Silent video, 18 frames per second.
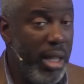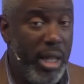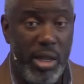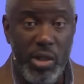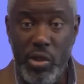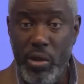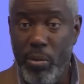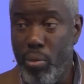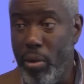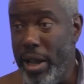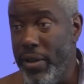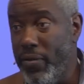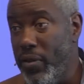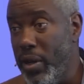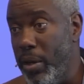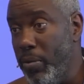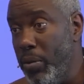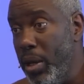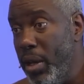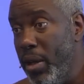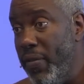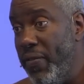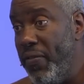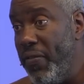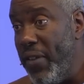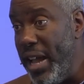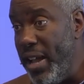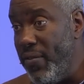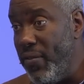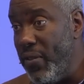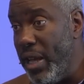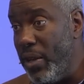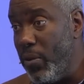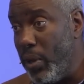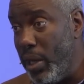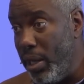it is to break from faith
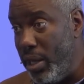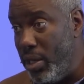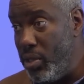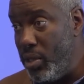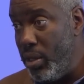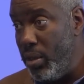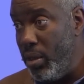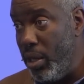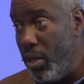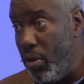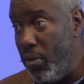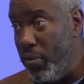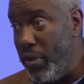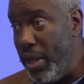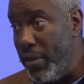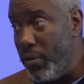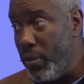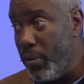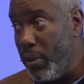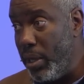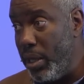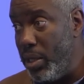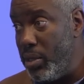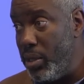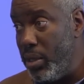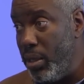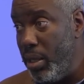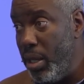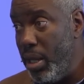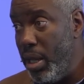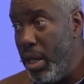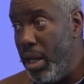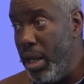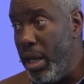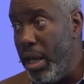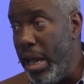and religion, the old faith and religion,
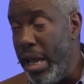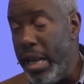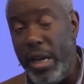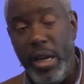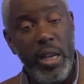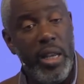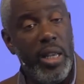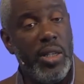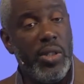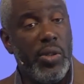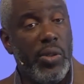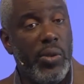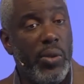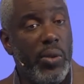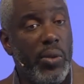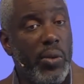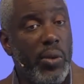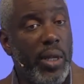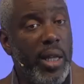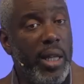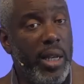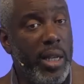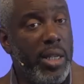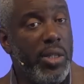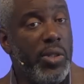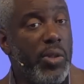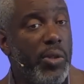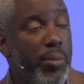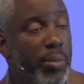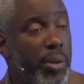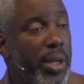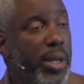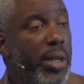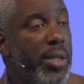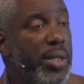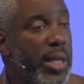and it is to, it is to
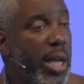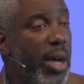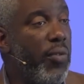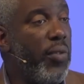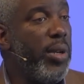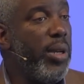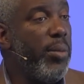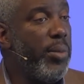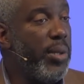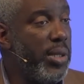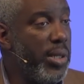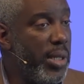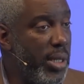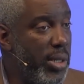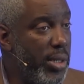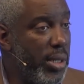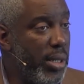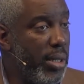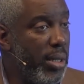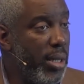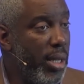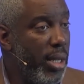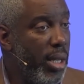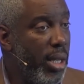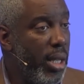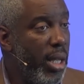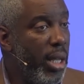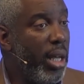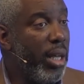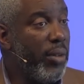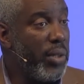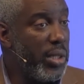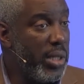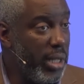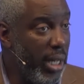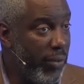put yourself in a position
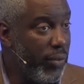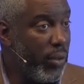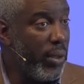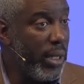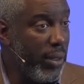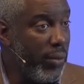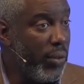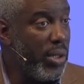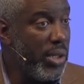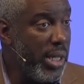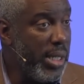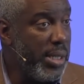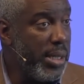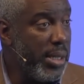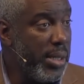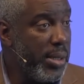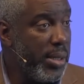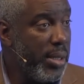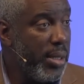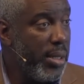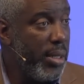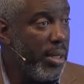of suffering for Jesus.